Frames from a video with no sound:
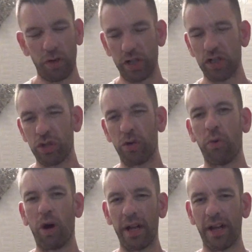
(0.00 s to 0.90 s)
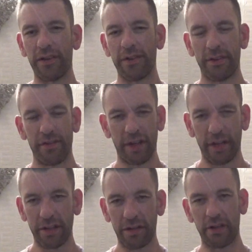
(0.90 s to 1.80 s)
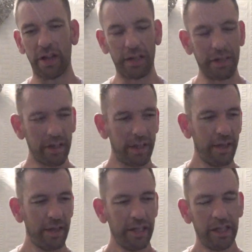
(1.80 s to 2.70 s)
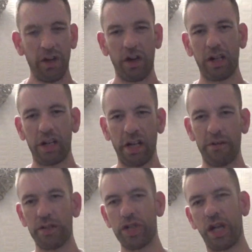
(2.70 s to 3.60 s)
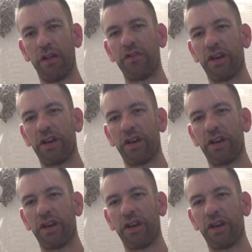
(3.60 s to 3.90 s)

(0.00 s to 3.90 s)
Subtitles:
to show what I had, and then I can clear a shelf